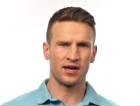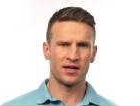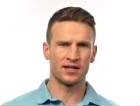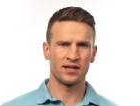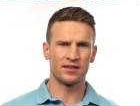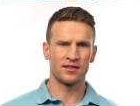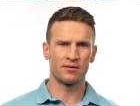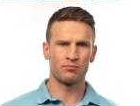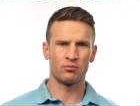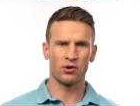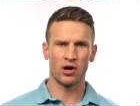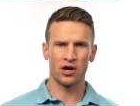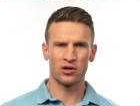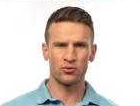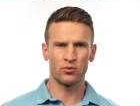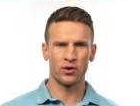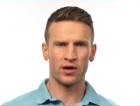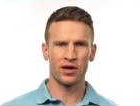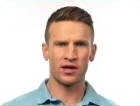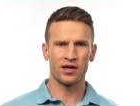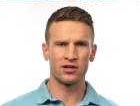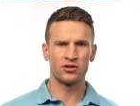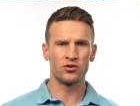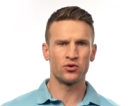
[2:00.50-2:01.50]
and in the
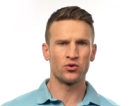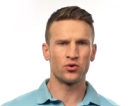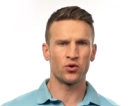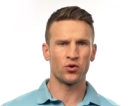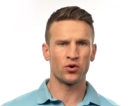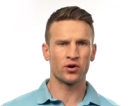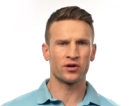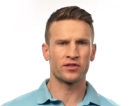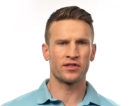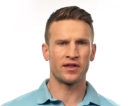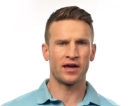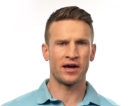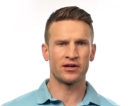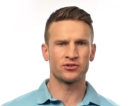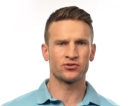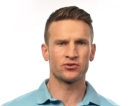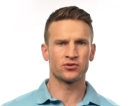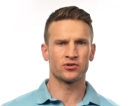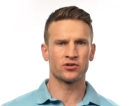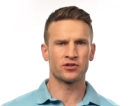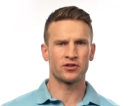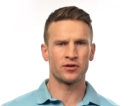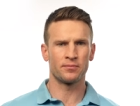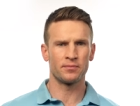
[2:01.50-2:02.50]
Broadway and New York
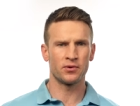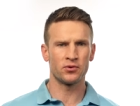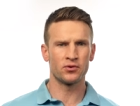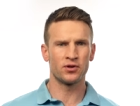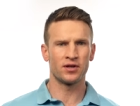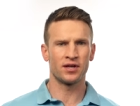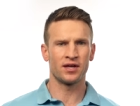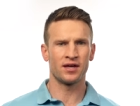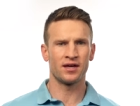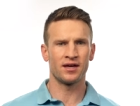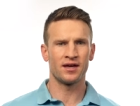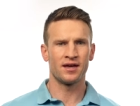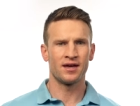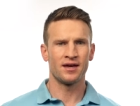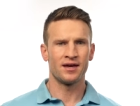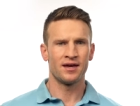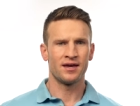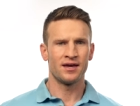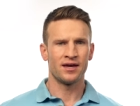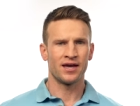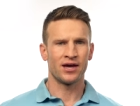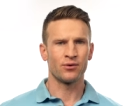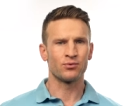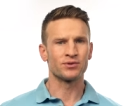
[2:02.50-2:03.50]
theatrical community,
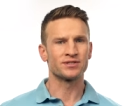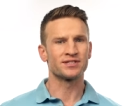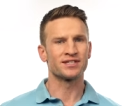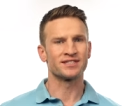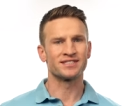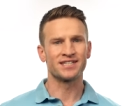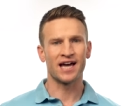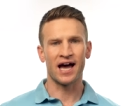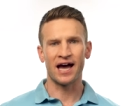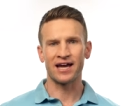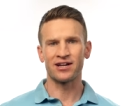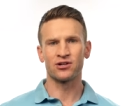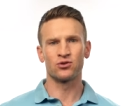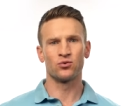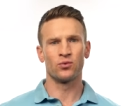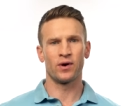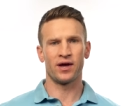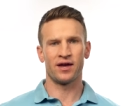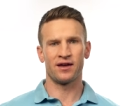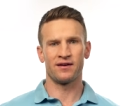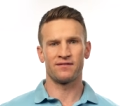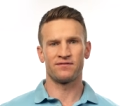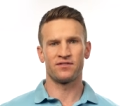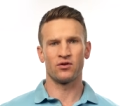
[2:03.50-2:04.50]
it was the tidal
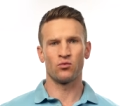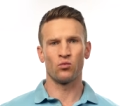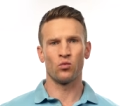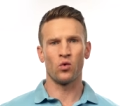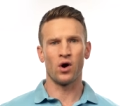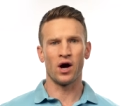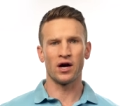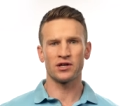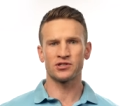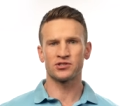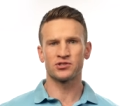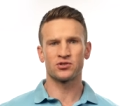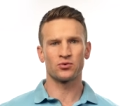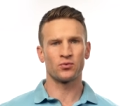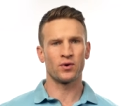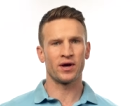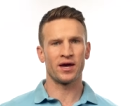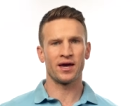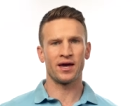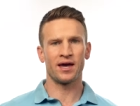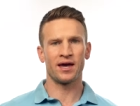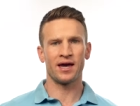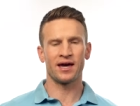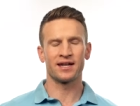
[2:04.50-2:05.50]
wave that washed
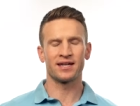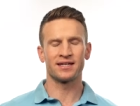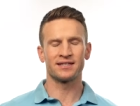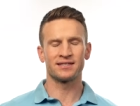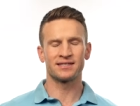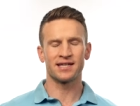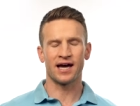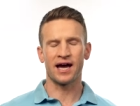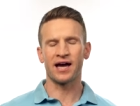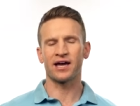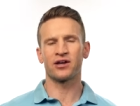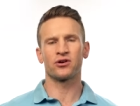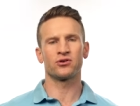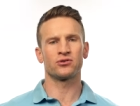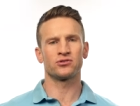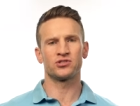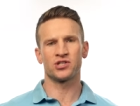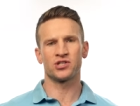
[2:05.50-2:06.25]
away an entire